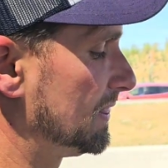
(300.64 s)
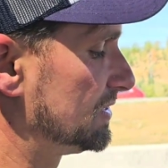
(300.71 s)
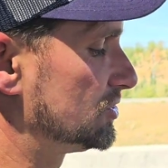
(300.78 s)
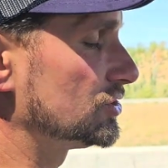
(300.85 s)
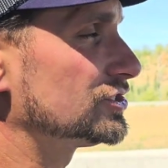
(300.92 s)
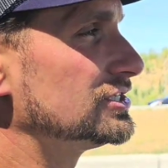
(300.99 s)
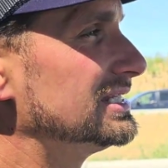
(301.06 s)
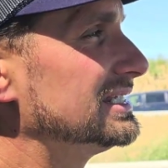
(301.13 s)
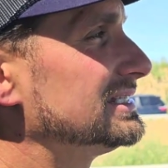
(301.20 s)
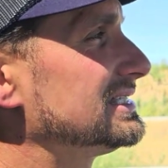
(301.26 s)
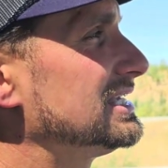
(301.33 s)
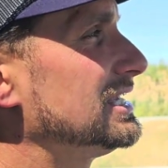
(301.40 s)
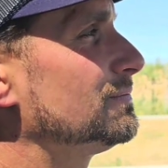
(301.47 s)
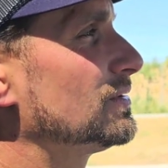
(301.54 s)
Just you need
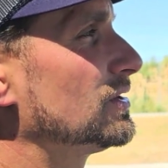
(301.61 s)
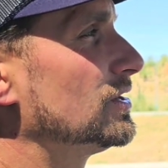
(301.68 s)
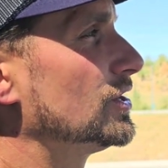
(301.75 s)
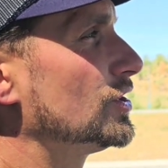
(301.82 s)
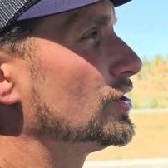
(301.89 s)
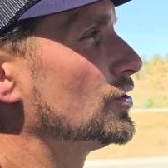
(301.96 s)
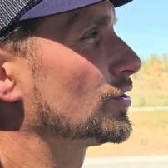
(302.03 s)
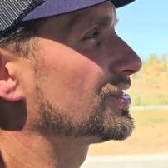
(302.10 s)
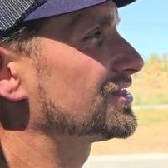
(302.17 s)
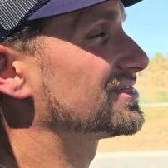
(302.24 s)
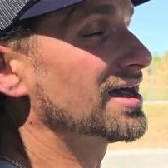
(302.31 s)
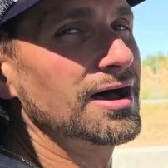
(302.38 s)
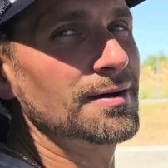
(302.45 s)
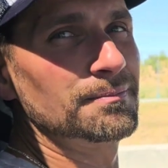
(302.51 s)
to keep your
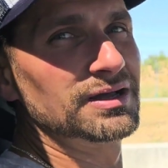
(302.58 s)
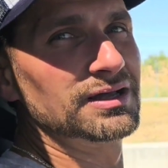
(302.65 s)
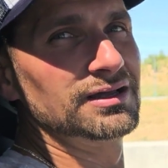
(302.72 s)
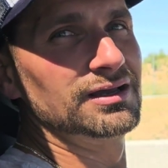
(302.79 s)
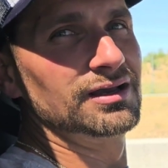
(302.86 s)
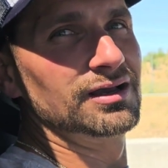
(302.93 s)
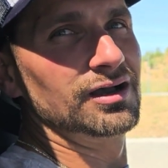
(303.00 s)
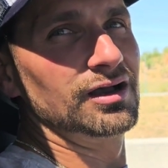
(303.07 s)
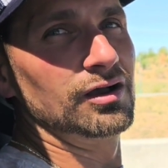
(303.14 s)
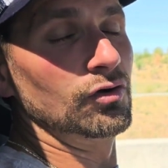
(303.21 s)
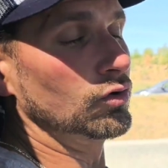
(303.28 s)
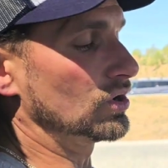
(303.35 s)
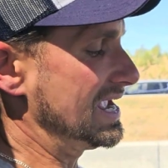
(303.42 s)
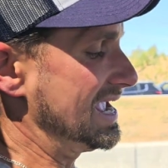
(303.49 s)
thumb
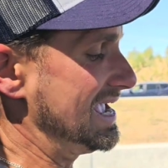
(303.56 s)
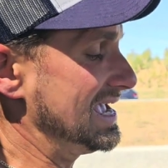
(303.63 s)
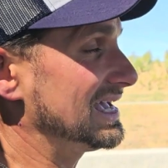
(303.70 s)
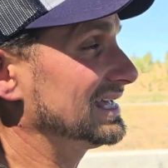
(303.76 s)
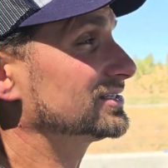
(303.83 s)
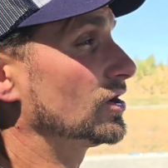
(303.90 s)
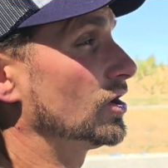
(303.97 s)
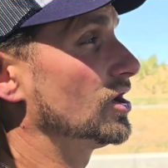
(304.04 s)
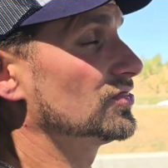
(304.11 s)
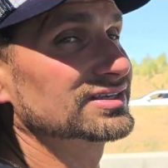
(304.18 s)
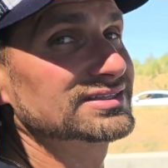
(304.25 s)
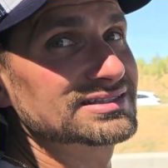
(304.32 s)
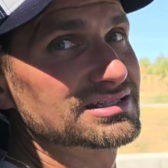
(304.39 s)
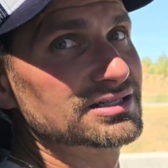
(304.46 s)
or hand on
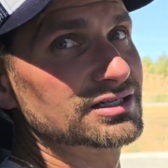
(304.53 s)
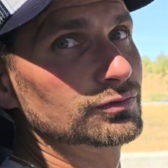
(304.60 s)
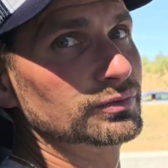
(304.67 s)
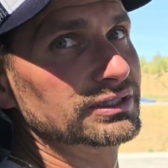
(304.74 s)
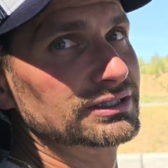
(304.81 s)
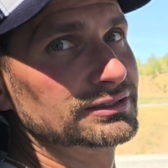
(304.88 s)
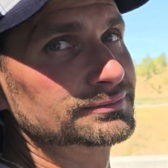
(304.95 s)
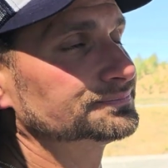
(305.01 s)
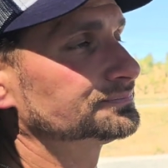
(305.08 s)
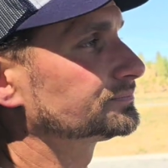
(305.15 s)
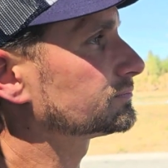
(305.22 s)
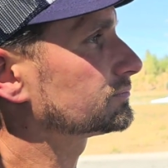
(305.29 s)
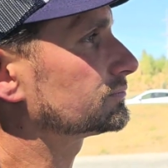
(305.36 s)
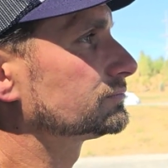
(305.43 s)
the steering wheel,
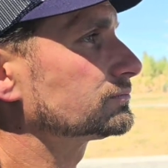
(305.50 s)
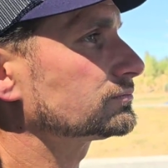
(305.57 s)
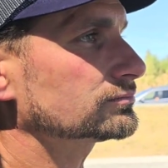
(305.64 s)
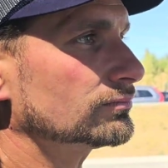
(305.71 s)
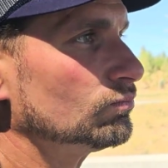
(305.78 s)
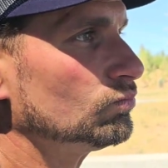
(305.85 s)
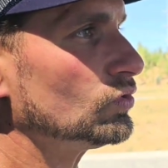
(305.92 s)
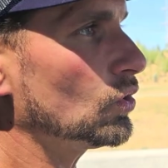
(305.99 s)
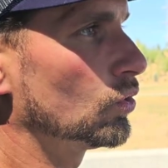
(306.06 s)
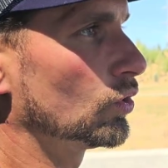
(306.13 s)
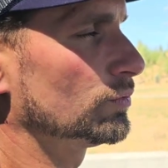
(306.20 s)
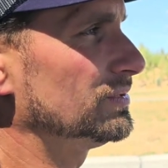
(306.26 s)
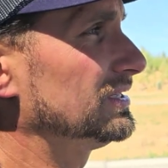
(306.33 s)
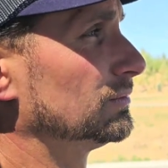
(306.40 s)

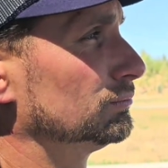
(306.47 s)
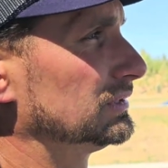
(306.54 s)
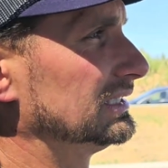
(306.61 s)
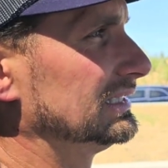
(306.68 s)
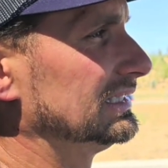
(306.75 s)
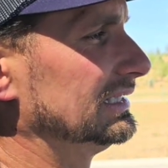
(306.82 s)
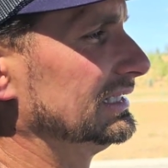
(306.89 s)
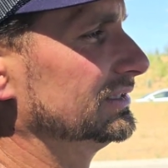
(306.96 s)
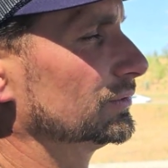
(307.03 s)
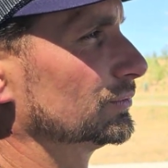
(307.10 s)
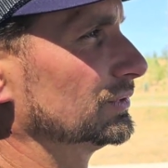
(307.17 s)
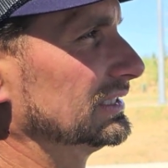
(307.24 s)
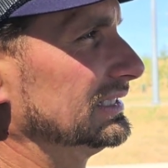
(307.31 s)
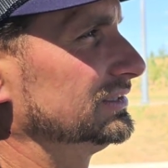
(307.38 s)
or to be completely legal,
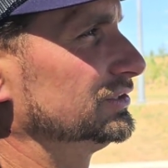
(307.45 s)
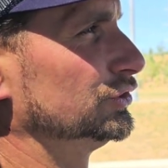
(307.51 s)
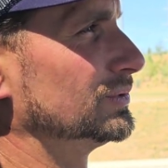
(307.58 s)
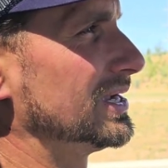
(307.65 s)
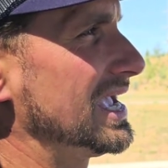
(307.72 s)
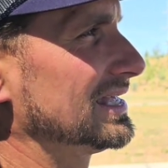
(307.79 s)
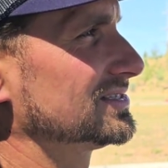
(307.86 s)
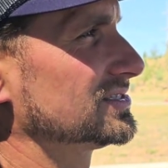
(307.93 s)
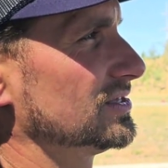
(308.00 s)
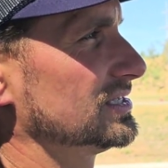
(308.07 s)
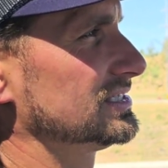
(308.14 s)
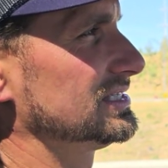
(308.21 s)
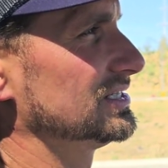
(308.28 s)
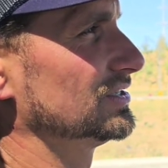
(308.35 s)
really two hands on
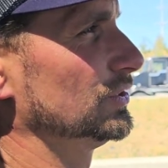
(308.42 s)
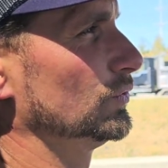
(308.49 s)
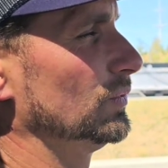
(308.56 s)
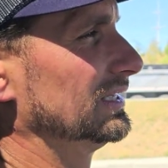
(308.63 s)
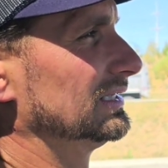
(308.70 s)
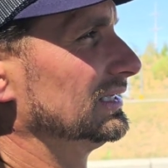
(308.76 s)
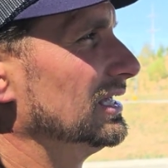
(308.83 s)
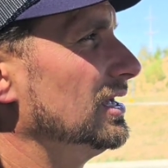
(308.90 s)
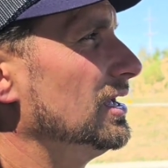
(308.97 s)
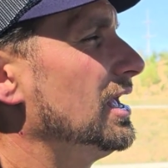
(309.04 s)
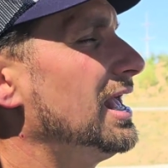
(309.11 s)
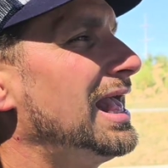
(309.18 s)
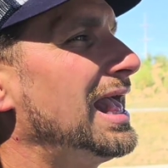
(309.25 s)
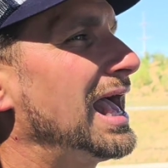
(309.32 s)
the steering wheel.
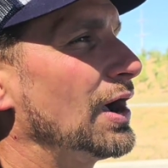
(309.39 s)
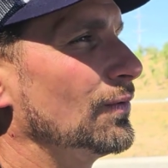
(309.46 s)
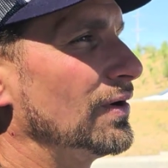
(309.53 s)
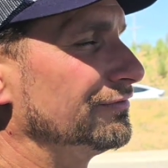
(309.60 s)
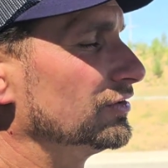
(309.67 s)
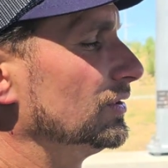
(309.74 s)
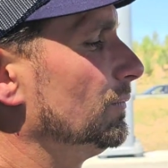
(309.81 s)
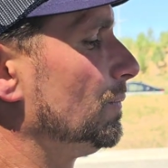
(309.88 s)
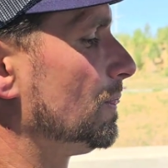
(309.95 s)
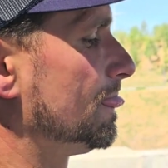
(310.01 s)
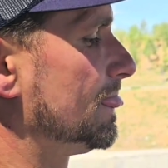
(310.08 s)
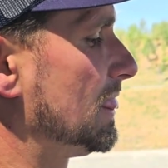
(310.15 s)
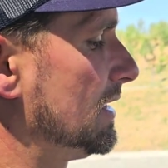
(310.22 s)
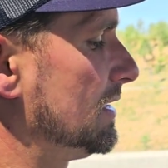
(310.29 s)
However,
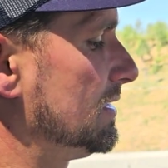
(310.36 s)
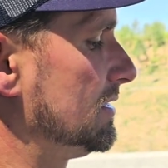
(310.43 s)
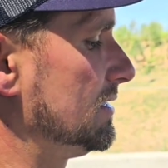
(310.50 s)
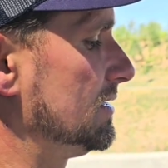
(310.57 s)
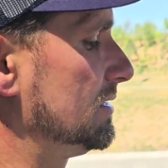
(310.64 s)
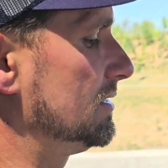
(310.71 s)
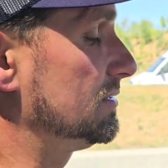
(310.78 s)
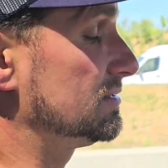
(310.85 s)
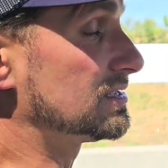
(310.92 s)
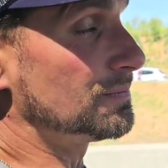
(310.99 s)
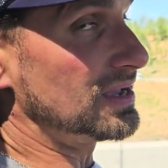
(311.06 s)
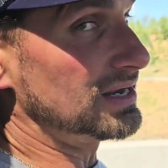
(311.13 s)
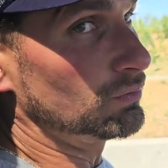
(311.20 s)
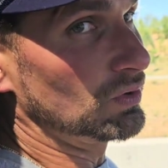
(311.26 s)

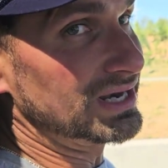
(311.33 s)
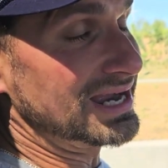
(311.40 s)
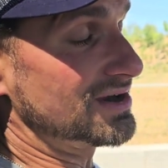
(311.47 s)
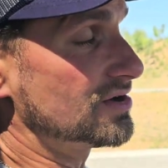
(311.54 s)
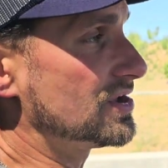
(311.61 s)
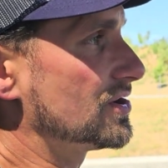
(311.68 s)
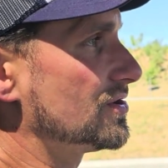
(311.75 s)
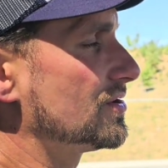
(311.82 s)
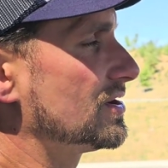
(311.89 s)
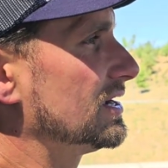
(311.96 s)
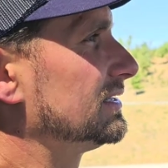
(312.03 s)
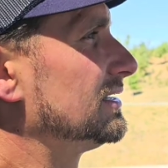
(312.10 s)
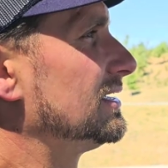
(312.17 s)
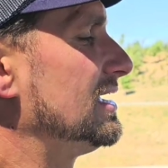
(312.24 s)
depending what area you're
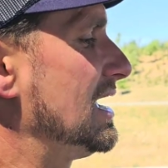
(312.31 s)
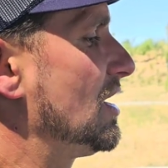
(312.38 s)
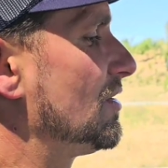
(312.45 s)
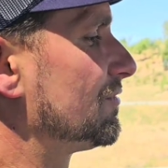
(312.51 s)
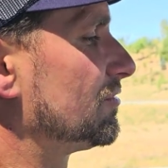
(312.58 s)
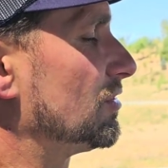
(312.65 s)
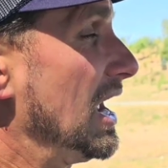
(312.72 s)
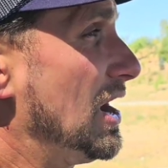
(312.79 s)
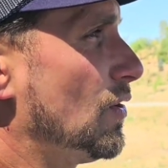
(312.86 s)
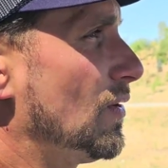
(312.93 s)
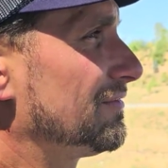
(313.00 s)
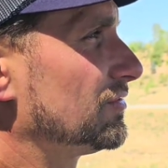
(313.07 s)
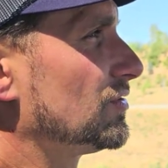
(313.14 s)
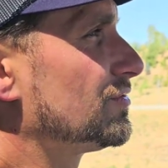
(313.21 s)
in, However,
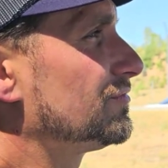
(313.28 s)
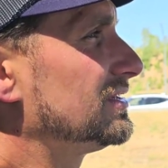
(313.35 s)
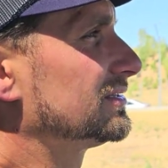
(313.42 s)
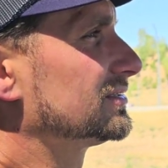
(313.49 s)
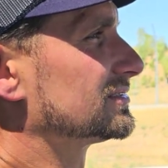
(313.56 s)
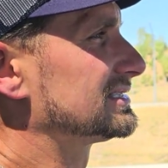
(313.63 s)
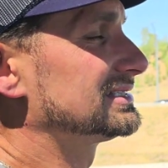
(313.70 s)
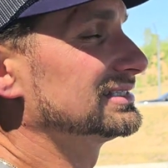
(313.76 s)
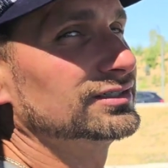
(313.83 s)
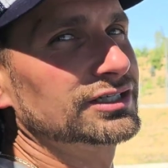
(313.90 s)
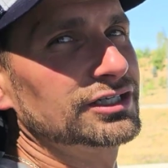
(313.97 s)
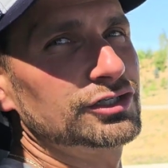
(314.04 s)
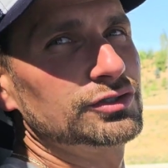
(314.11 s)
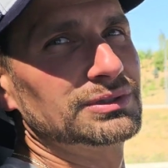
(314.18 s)
however, the vehicle's still
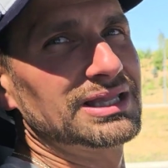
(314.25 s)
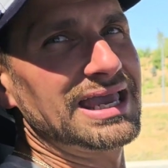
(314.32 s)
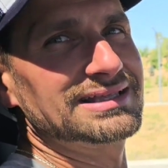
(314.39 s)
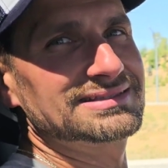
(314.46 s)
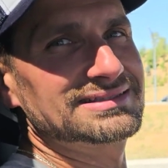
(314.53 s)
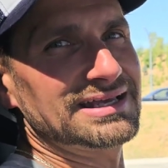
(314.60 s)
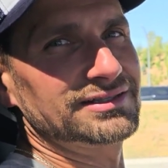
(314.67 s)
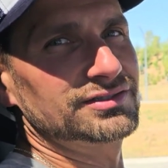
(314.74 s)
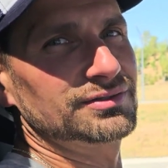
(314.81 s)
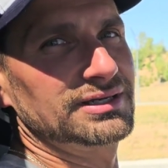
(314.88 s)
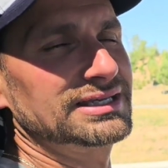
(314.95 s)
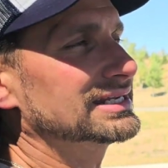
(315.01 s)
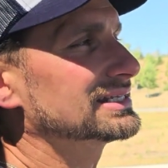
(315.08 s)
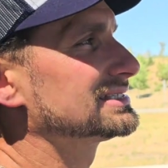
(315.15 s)
going to do lane
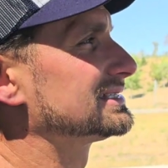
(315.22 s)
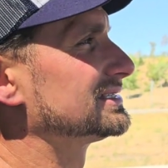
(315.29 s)
centering and it's